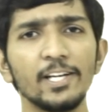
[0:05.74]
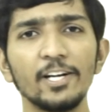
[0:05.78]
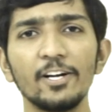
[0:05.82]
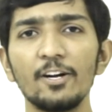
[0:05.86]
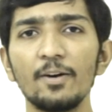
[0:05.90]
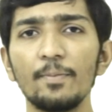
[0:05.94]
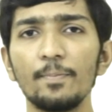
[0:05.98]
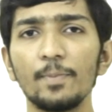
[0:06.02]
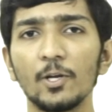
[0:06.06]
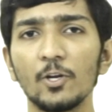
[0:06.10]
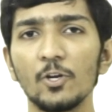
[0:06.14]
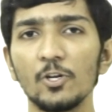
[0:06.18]

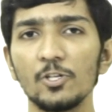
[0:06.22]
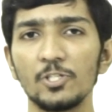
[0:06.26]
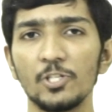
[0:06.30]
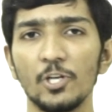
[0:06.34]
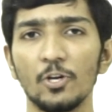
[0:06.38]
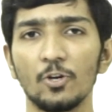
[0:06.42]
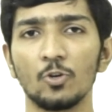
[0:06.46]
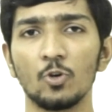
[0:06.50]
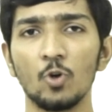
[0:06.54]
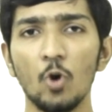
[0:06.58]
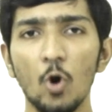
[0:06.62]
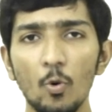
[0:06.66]
here because
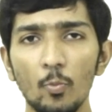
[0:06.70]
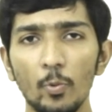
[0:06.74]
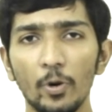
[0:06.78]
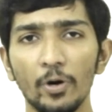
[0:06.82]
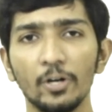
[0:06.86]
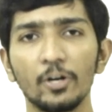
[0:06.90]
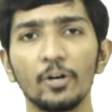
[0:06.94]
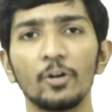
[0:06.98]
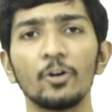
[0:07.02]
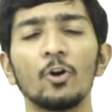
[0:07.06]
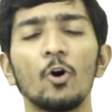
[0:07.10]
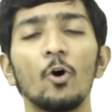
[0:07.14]
your
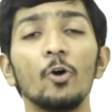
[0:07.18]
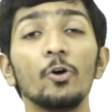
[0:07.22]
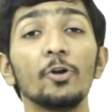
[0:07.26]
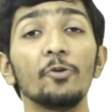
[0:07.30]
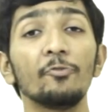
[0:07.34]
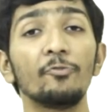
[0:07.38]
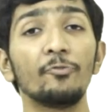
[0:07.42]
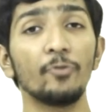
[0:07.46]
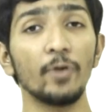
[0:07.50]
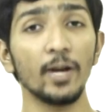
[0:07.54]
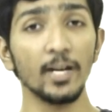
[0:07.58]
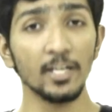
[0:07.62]
coworker or
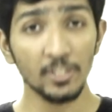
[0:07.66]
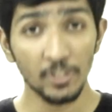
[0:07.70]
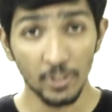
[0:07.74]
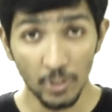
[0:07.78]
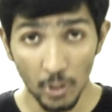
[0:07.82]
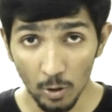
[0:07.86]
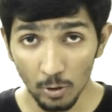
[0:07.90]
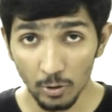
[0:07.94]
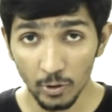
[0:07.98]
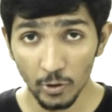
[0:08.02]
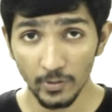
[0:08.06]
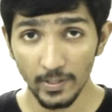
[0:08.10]
your friend
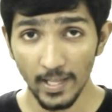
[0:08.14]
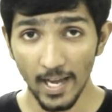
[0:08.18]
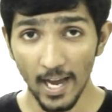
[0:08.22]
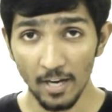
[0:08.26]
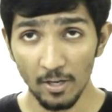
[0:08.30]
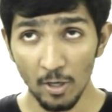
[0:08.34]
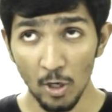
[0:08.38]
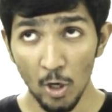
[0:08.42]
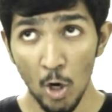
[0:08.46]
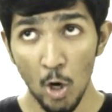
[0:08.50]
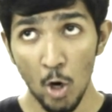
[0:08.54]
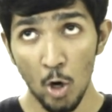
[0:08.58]
told you
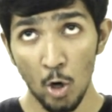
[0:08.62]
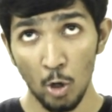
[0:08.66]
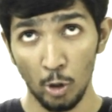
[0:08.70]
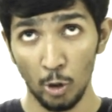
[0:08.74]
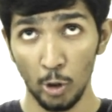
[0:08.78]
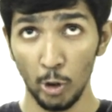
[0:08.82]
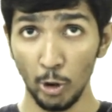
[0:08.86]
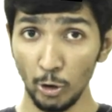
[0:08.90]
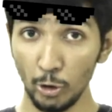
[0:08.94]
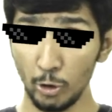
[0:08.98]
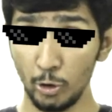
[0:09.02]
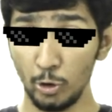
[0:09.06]
that
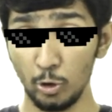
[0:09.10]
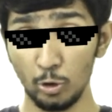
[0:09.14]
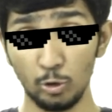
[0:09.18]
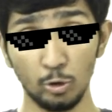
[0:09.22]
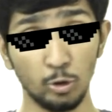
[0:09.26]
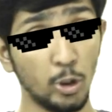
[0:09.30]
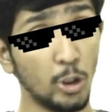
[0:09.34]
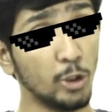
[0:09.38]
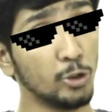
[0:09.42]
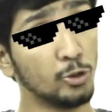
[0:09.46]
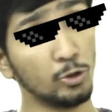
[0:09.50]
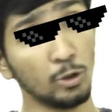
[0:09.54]

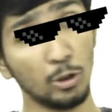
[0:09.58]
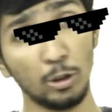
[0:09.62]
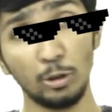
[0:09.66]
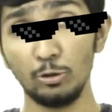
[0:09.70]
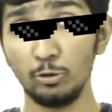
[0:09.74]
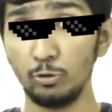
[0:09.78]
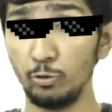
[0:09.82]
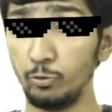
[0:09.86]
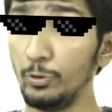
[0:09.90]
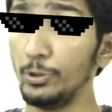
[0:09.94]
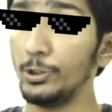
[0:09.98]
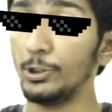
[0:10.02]
Intel has
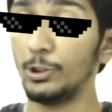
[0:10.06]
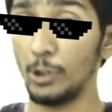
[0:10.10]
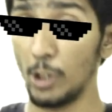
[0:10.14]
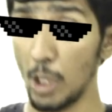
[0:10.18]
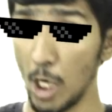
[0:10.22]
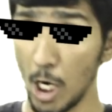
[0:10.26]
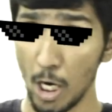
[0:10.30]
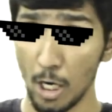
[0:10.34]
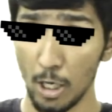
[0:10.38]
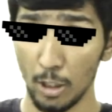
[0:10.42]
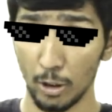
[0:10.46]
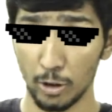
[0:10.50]
L3
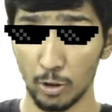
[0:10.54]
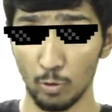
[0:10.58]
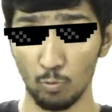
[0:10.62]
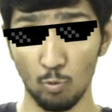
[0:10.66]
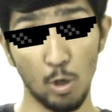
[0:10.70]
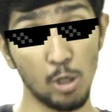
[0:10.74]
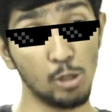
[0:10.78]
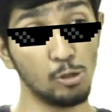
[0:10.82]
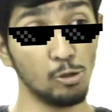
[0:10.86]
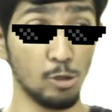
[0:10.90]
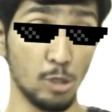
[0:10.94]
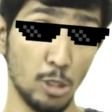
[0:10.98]
cache
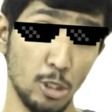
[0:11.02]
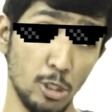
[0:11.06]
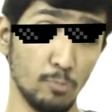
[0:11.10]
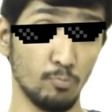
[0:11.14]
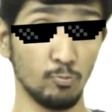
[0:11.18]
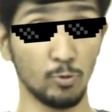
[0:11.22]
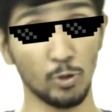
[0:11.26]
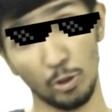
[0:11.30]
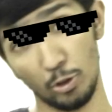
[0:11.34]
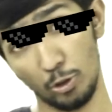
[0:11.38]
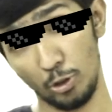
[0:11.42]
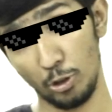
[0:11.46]
while
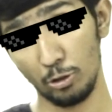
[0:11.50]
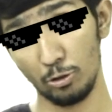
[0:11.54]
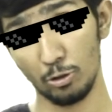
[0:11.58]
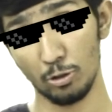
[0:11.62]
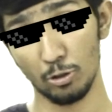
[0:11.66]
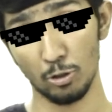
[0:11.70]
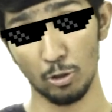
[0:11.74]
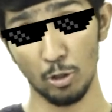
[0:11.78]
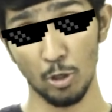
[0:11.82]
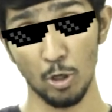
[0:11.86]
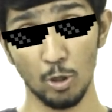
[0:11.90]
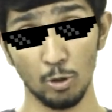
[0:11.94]
AMD
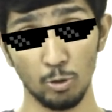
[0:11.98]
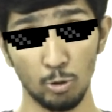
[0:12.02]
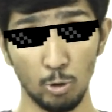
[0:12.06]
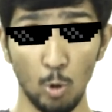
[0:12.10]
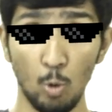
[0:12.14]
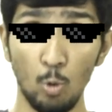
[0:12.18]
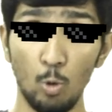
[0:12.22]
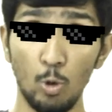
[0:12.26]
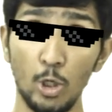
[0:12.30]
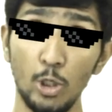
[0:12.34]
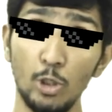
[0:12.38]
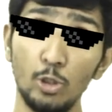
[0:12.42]
doesn't,
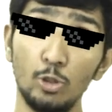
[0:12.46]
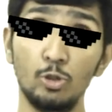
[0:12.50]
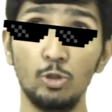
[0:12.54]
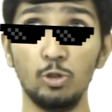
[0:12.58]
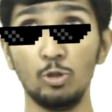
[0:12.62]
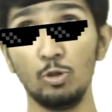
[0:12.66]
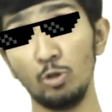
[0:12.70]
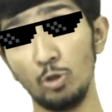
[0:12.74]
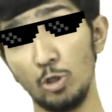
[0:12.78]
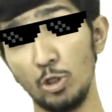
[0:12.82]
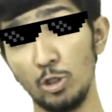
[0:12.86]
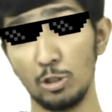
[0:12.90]
so
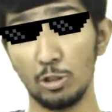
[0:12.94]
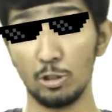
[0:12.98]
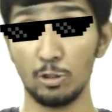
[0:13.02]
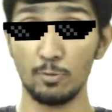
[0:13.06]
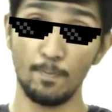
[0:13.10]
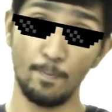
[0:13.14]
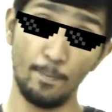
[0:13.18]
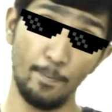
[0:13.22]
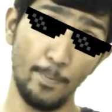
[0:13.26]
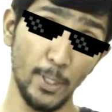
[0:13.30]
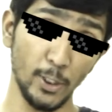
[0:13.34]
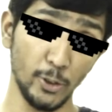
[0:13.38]
Intel is
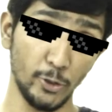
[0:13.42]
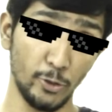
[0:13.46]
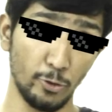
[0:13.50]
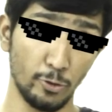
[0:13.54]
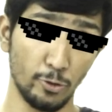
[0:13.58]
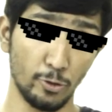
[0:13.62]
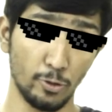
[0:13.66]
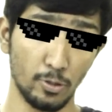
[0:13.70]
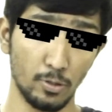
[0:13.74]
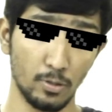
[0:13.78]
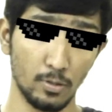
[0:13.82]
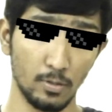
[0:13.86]

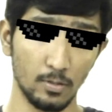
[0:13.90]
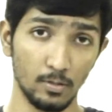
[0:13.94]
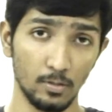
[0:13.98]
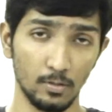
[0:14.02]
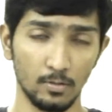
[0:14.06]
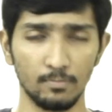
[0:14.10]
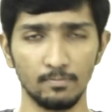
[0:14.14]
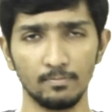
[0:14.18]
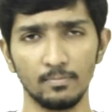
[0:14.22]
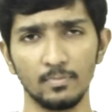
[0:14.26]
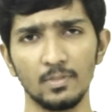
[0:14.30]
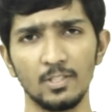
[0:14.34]
better.
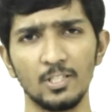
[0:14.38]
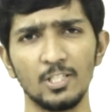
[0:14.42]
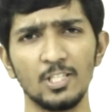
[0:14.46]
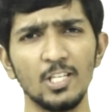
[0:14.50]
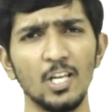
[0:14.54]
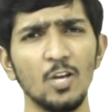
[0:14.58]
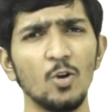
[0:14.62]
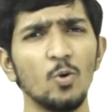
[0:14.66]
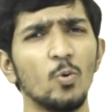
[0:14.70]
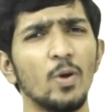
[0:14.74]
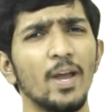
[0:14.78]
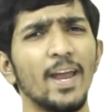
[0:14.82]

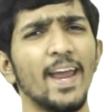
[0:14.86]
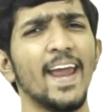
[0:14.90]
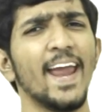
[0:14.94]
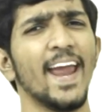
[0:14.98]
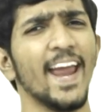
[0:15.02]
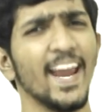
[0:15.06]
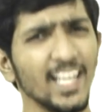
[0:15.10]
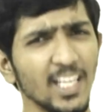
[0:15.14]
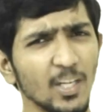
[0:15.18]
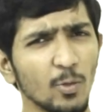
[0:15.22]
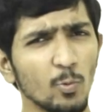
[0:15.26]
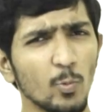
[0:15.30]
So
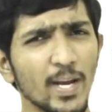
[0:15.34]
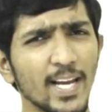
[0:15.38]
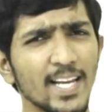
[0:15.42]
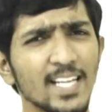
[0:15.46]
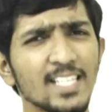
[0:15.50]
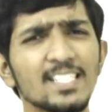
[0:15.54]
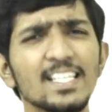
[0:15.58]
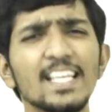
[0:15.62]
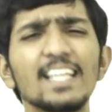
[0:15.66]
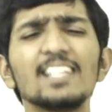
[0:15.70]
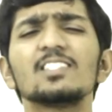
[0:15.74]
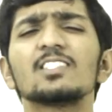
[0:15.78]

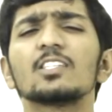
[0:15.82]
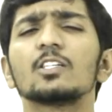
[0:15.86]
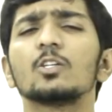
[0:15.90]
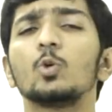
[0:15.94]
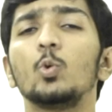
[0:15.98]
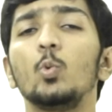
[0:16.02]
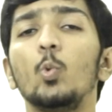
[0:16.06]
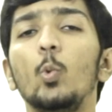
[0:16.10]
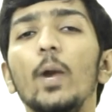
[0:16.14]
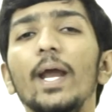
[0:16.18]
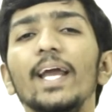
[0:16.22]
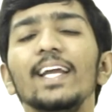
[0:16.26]
anyways, it's
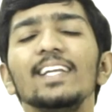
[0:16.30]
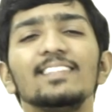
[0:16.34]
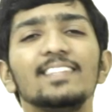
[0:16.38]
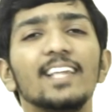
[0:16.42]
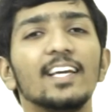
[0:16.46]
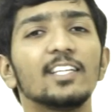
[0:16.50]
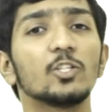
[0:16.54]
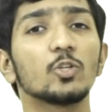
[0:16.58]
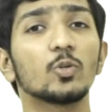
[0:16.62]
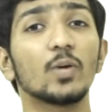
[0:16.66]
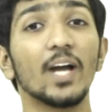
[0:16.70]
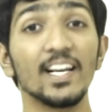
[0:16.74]
great
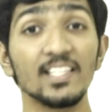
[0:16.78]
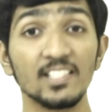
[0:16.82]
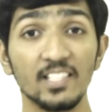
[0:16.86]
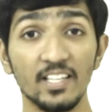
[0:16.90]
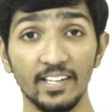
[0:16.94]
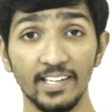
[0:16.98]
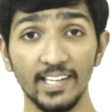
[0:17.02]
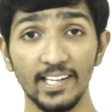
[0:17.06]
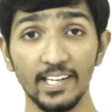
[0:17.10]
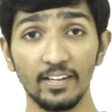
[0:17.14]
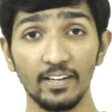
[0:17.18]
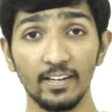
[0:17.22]
that you guys
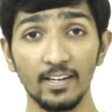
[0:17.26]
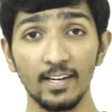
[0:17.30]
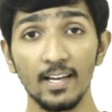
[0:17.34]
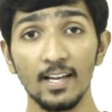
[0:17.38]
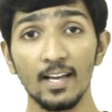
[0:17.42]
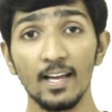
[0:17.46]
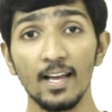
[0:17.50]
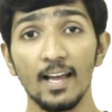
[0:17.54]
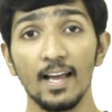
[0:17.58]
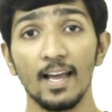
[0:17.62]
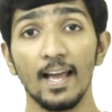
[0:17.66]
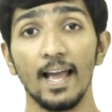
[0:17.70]
are
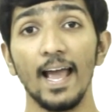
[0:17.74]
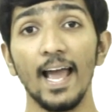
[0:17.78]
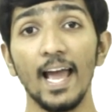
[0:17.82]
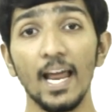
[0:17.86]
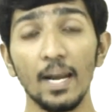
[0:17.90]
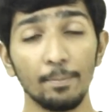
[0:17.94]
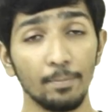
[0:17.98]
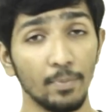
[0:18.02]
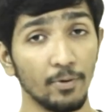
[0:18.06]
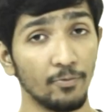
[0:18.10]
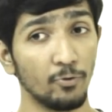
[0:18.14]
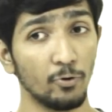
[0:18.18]
here,
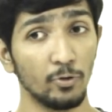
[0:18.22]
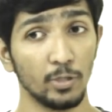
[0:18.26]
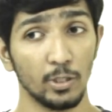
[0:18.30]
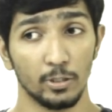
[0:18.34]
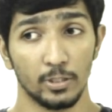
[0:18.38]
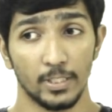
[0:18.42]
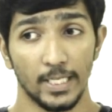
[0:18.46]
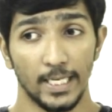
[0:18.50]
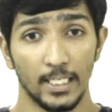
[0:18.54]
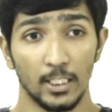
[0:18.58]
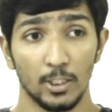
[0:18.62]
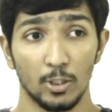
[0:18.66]
and before you
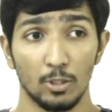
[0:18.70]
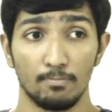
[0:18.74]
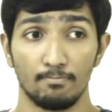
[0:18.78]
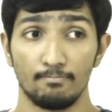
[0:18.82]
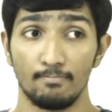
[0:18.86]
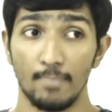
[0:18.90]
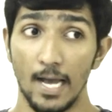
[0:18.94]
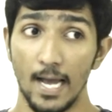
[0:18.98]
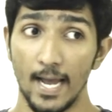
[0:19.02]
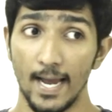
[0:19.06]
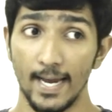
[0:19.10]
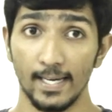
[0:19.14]
change your
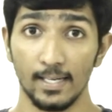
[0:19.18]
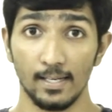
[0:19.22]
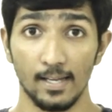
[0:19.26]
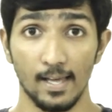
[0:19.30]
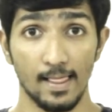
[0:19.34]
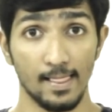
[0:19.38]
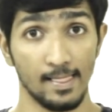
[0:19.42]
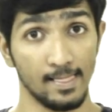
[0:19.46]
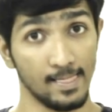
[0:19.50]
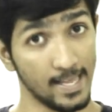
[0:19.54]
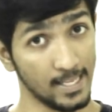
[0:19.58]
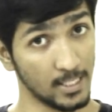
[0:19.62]
mind,
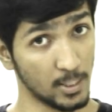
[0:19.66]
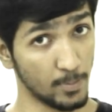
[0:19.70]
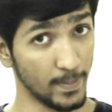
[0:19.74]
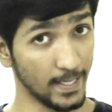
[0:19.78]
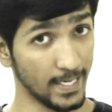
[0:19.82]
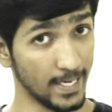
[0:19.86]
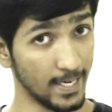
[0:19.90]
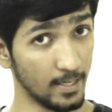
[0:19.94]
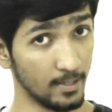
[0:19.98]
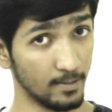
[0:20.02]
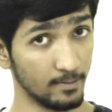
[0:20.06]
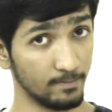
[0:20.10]
let's
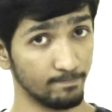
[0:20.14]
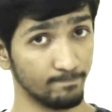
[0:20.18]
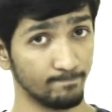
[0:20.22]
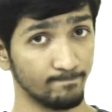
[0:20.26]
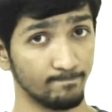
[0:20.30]
begin.